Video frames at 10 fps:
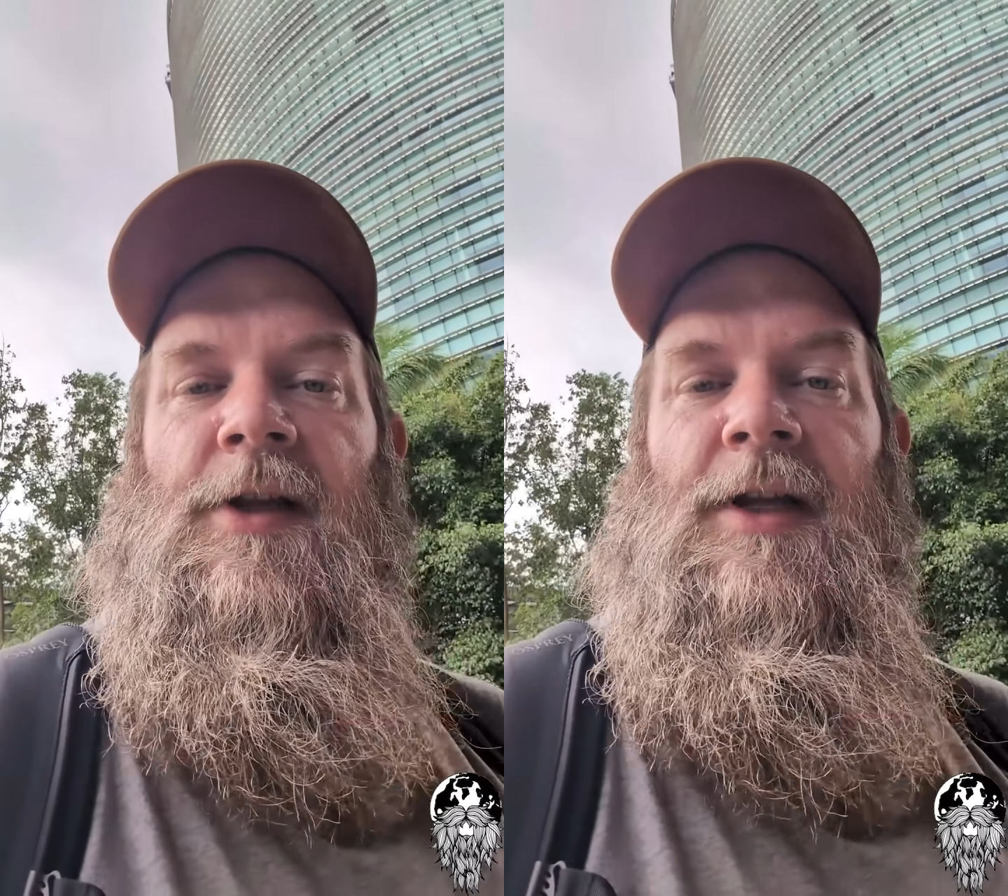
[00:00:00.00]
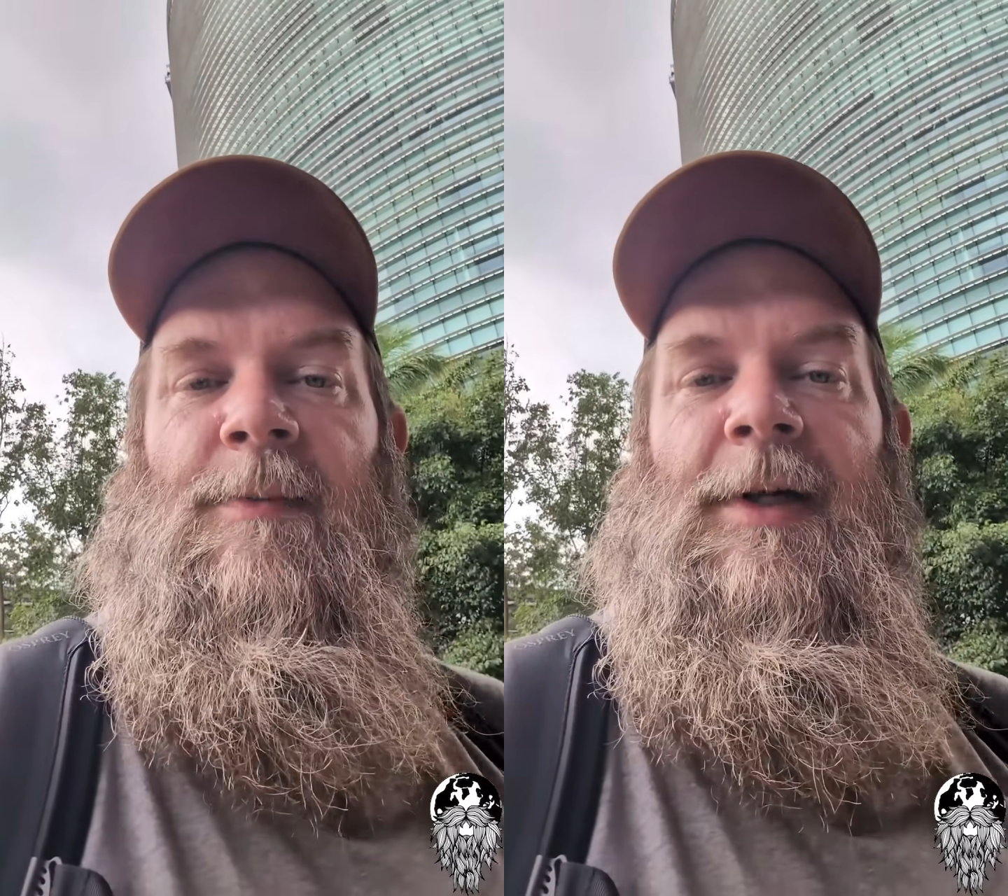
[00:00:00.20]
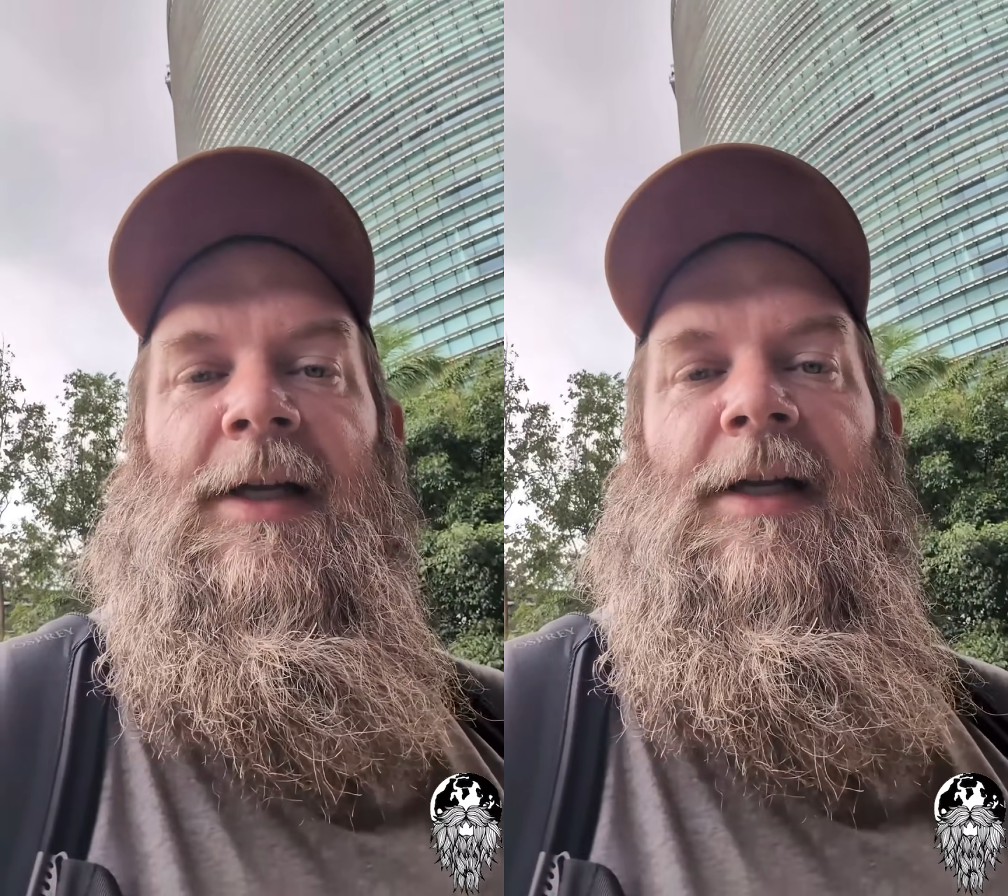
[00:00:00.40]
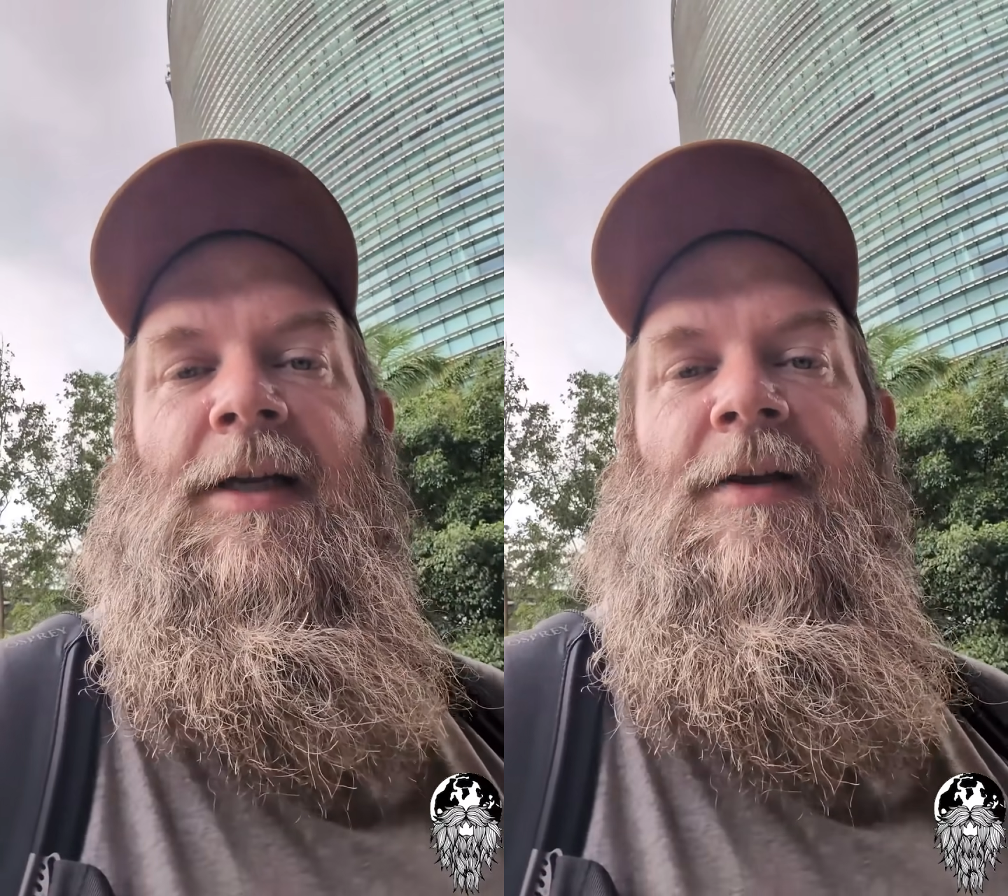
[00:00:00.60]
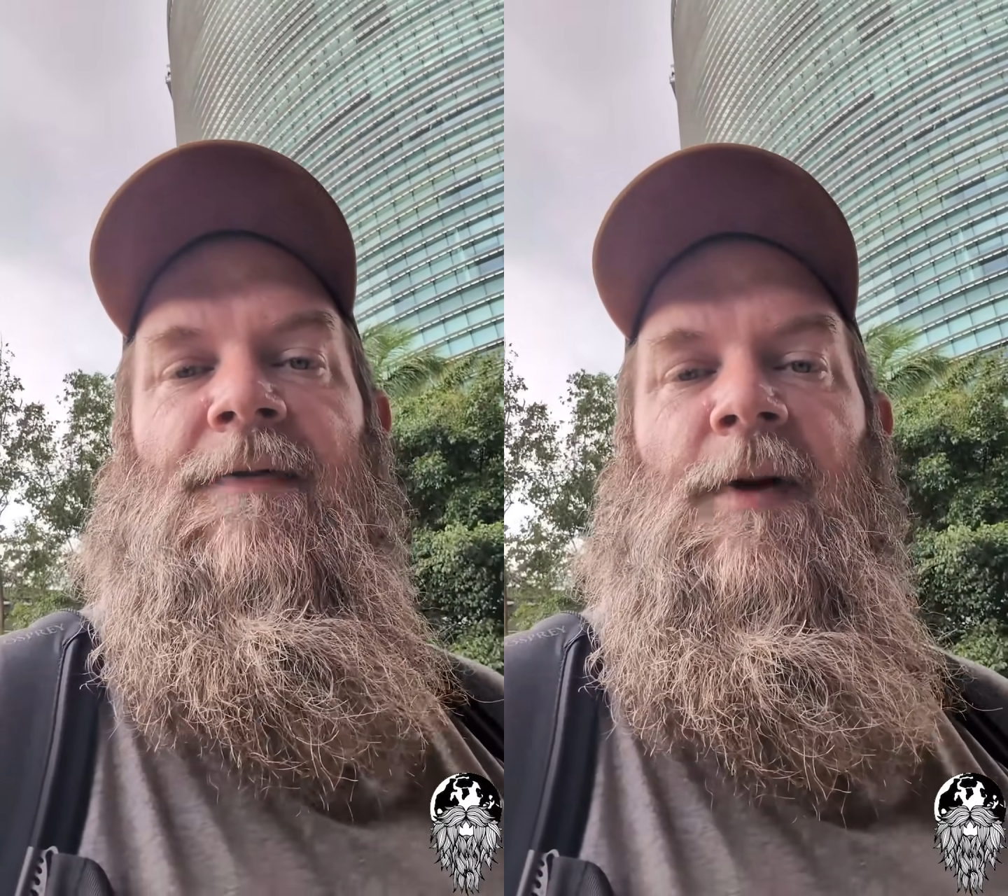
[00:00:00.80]
anybody
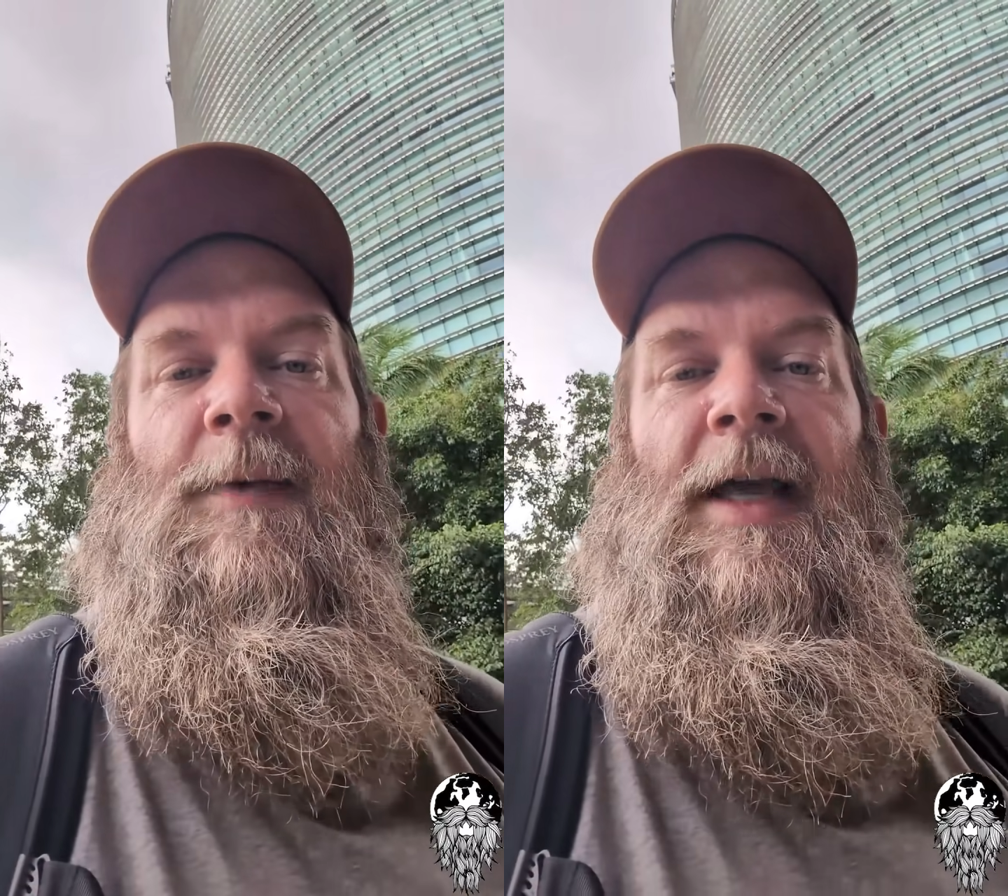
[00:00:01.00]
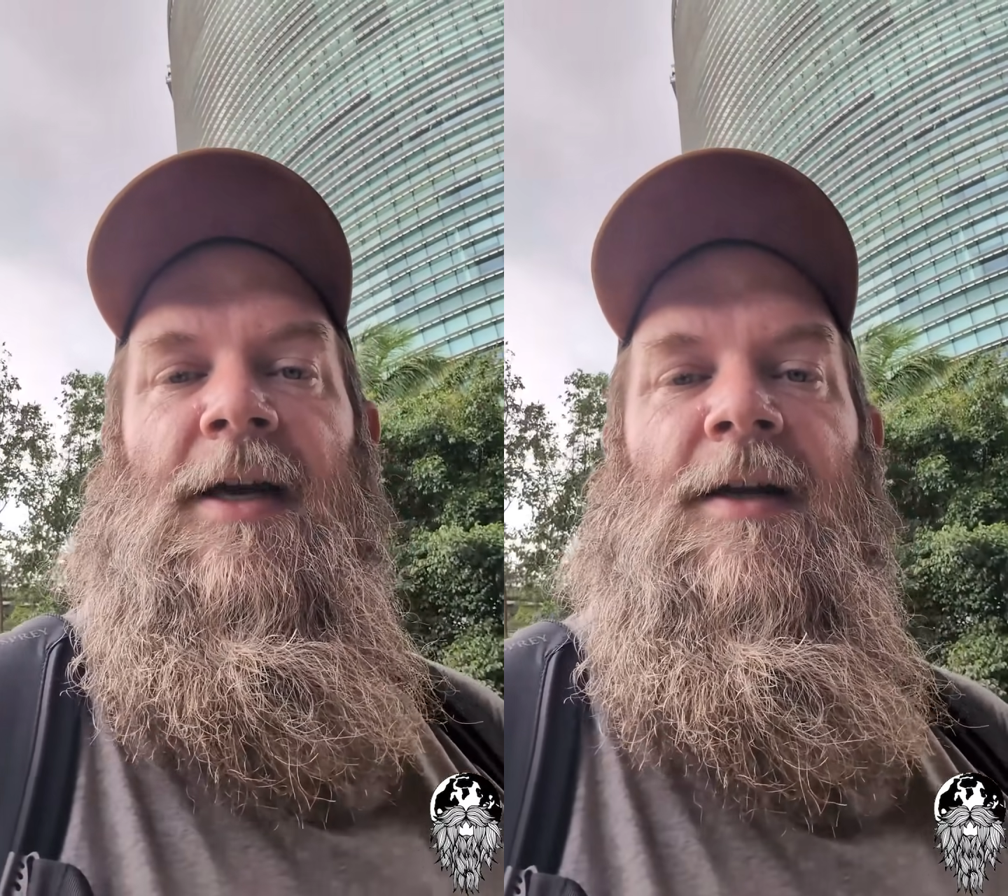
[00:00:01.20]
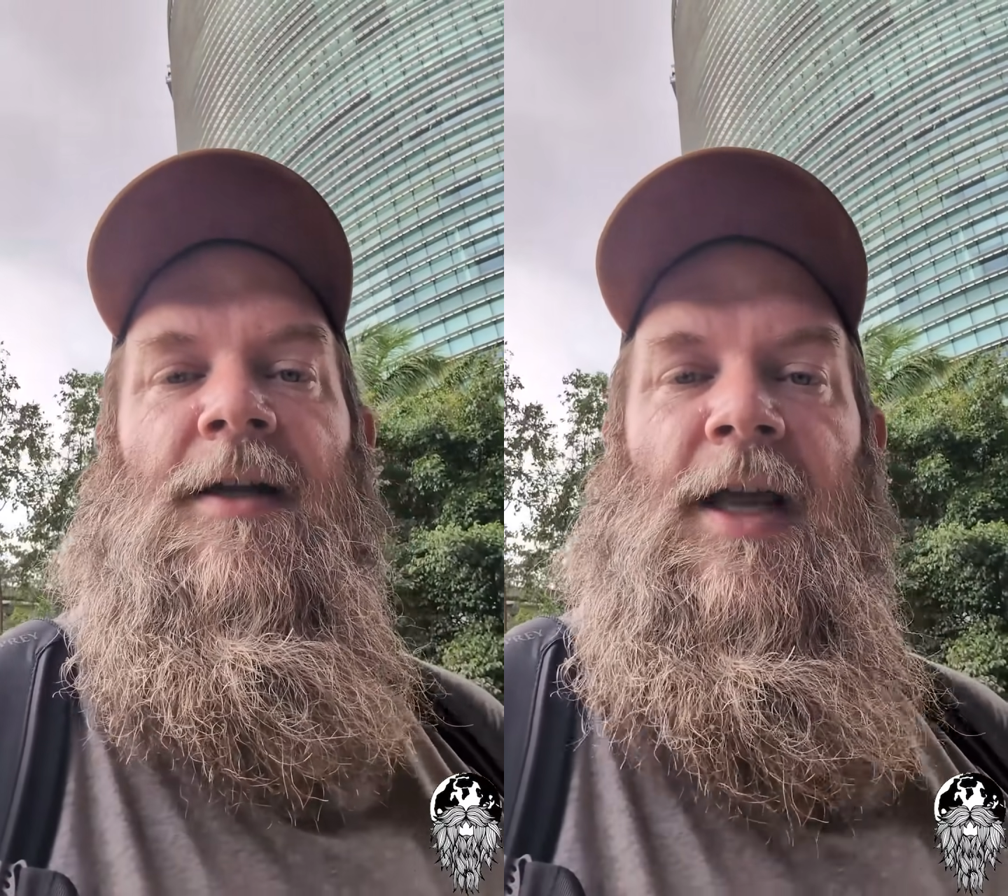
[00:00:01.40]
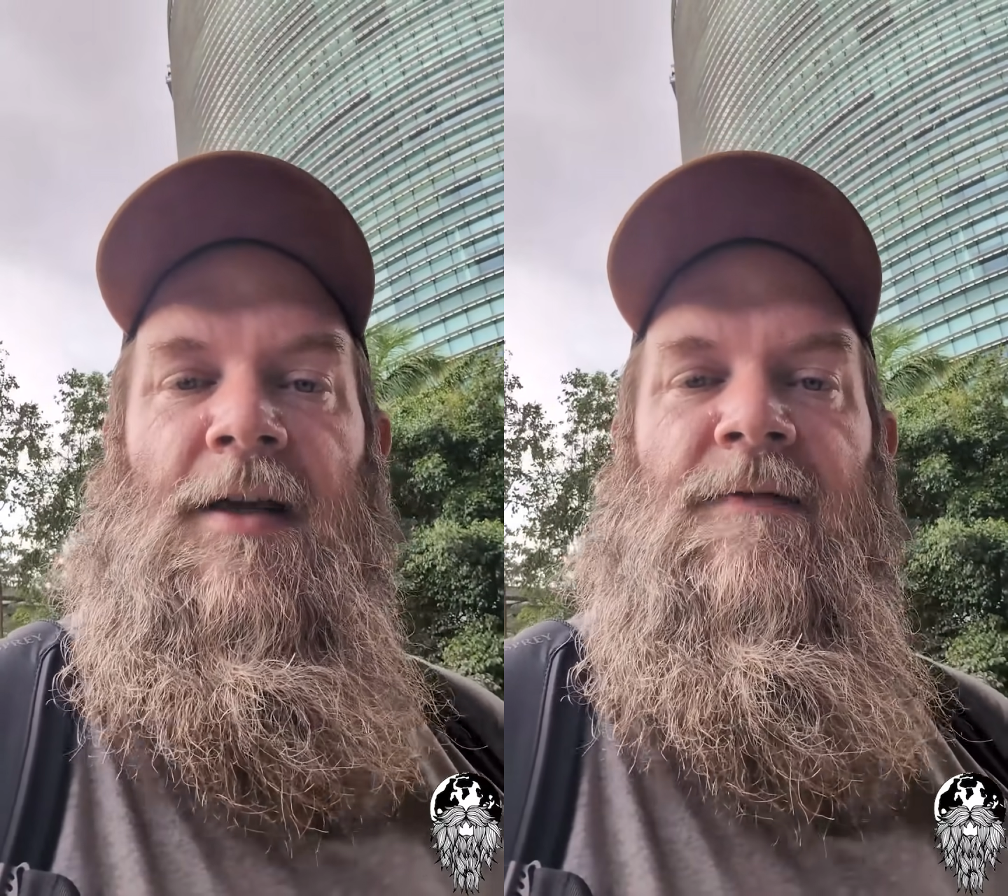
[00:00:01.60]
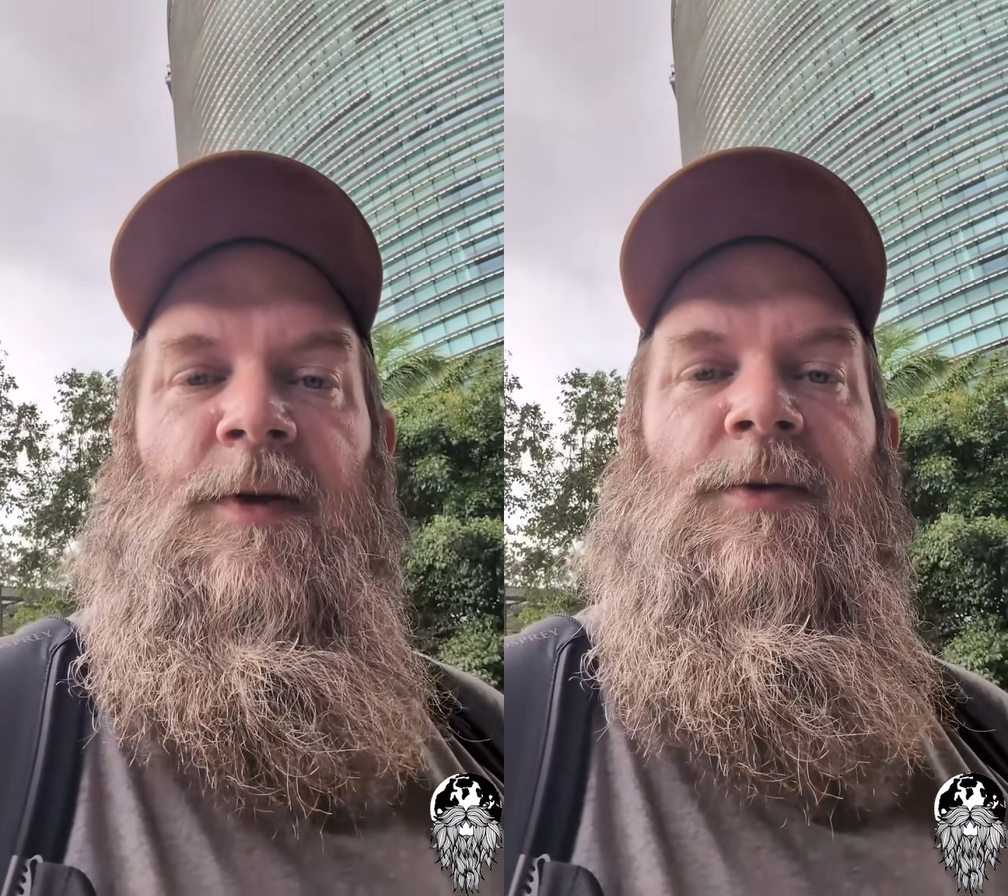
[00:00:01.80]
from Canada
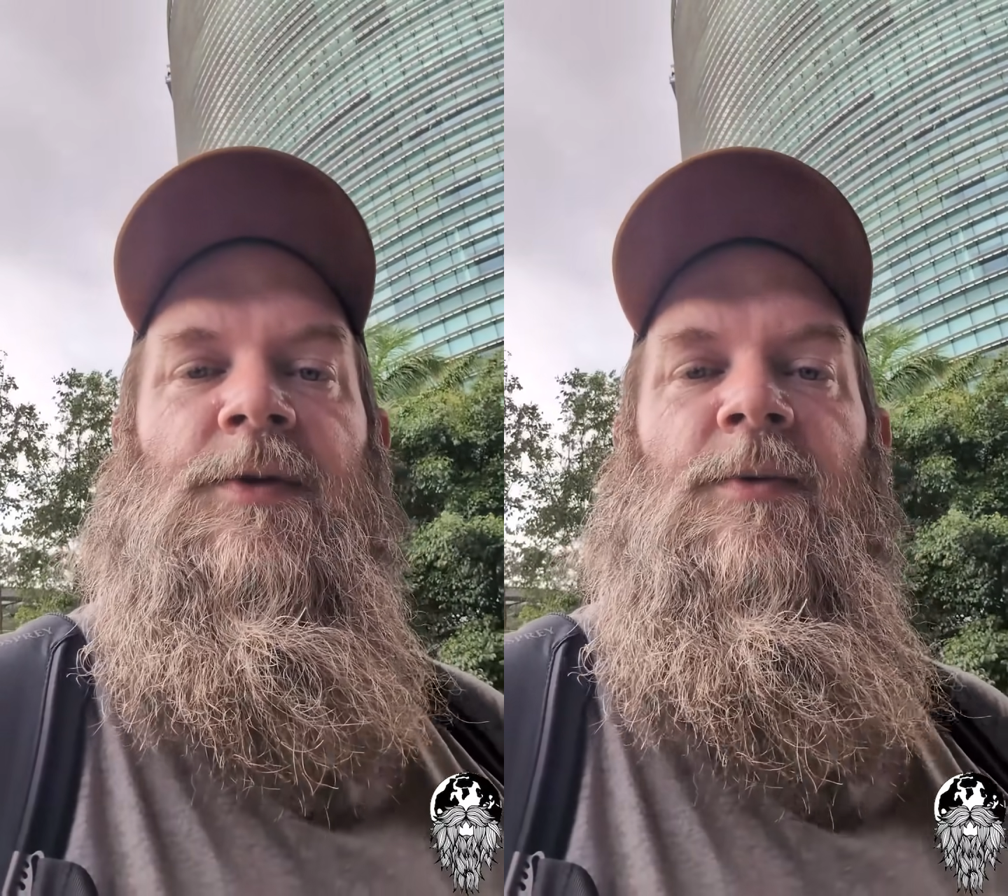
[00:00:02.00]
can vote,